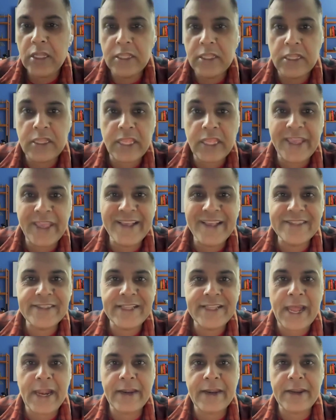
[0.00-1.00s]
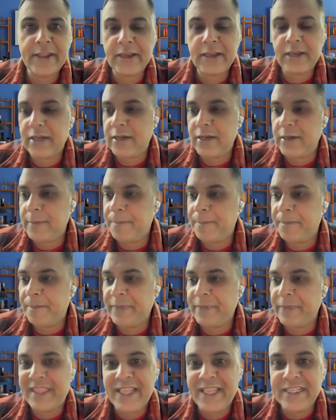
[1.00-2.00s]
The thing is that
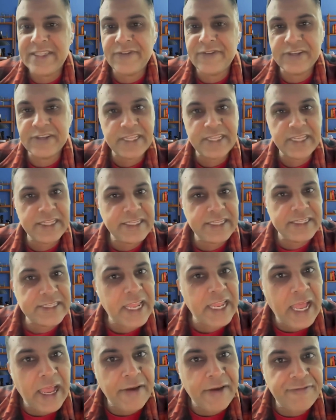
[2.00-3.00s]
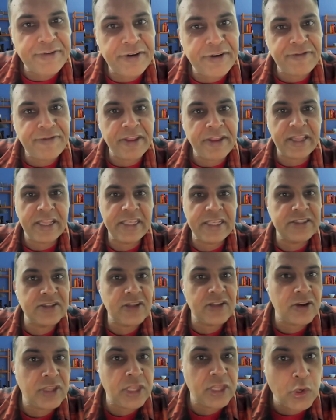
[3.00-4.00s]
these first thing, these are after effect, these are
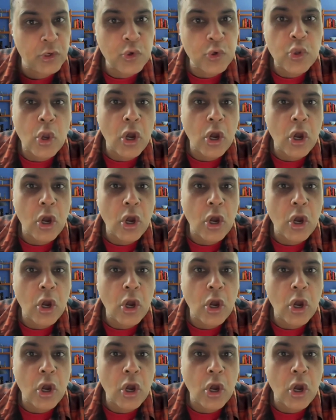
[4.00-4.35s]
not the root